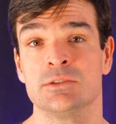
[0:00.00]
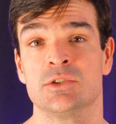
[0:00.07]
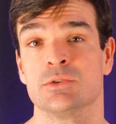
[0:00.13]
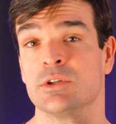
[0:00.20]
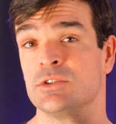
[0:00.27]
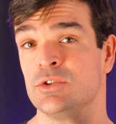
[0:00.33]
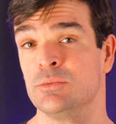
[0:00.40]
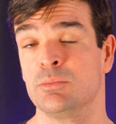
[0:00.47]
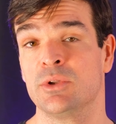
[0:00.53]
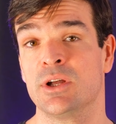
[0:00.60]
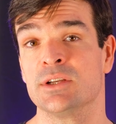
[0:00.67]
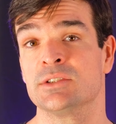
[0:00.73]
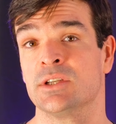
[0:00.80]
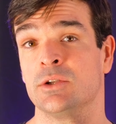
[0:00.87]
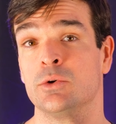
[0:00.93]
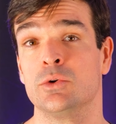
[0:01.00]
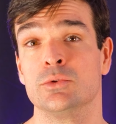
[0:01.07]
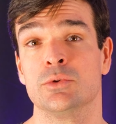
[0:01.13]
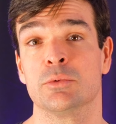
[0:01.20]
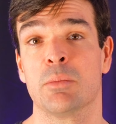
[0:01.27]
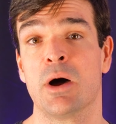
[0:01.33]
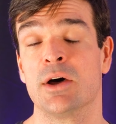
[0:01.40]
so the 2 Plus and
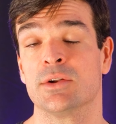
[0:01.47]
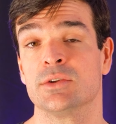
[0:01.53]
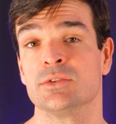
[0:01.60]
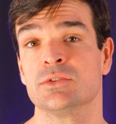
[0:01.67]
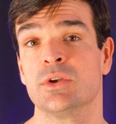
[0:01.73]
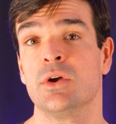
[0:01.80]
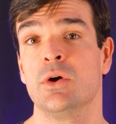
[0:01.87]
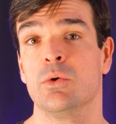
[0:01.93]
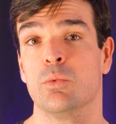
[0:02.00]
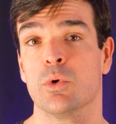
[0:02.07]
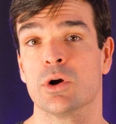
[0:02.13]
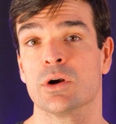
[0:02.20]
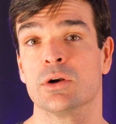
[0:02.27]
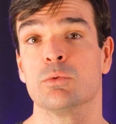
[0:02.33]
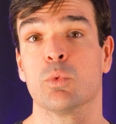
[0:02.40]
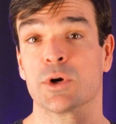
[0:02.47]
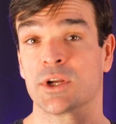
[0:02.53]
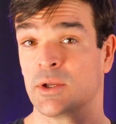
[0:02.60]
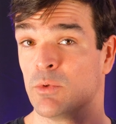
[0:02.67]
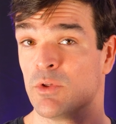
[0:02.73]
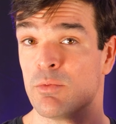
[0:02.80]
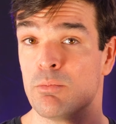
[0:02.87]
older models were
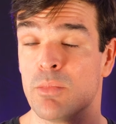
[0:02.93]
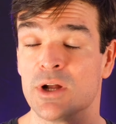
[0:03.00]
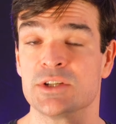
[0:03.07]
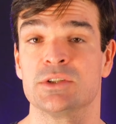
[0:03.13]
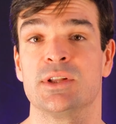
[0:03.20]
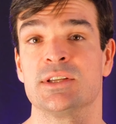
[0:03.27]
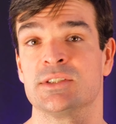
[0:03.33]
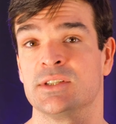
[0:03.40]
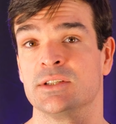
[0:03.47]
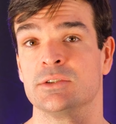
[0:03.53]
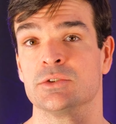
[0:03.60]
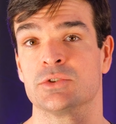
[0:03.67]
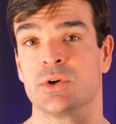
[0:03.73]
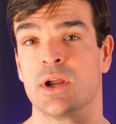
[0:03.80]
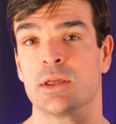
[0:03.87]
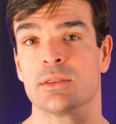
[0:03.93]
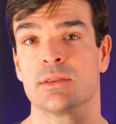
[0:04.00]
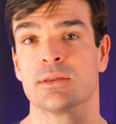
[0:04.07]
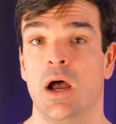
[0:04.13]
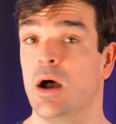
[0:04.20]
working with much less signal strength.